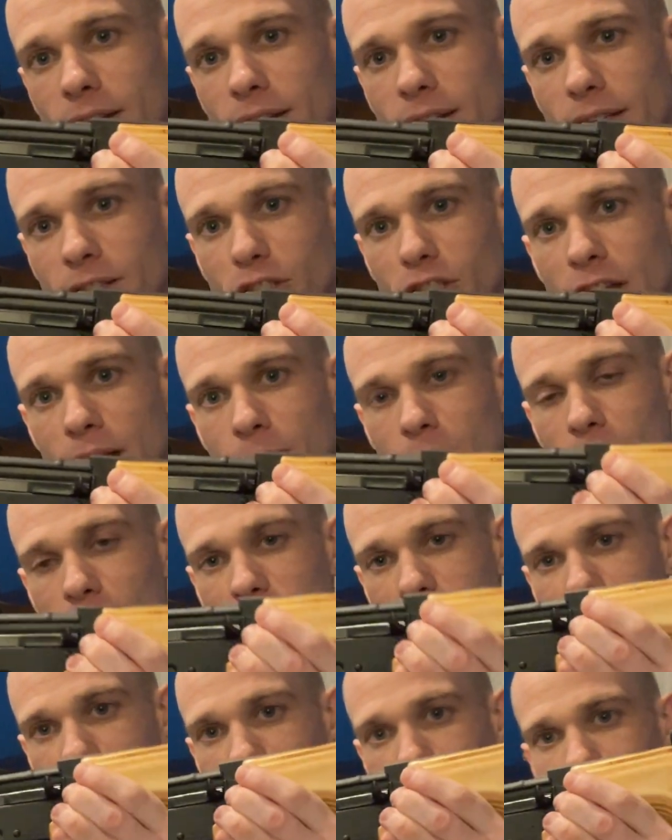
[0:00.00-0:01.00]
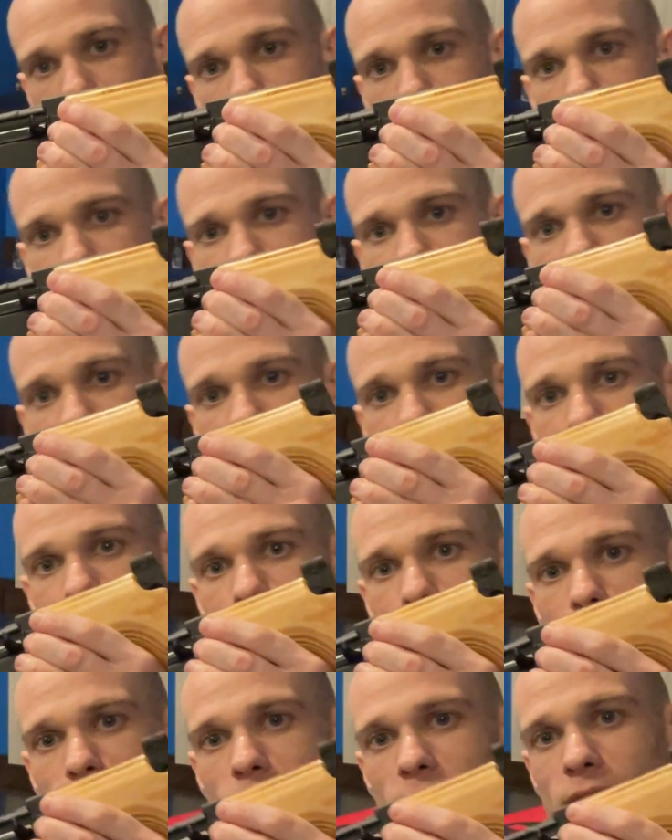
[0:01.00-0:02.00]
It's chambered in
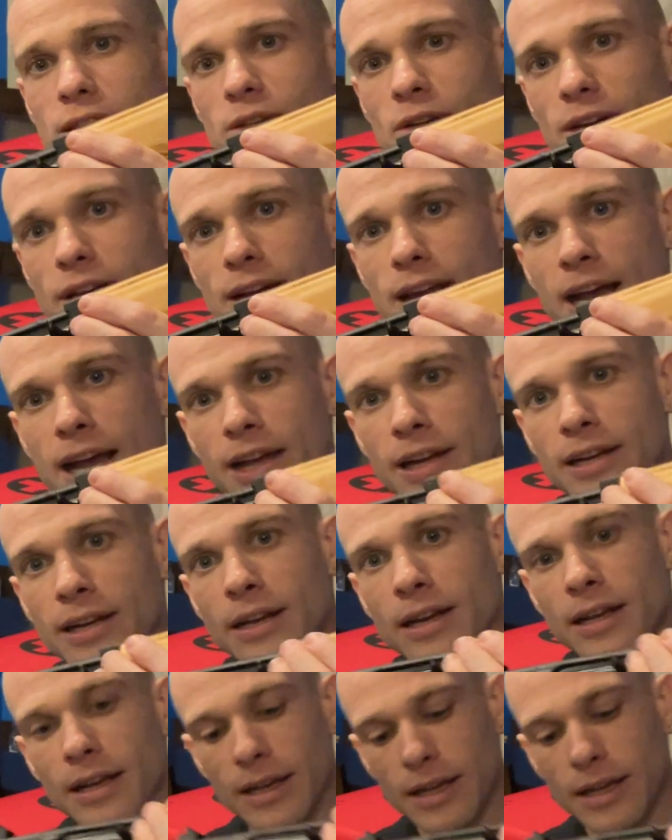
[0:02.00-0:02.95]
7.62 by 39.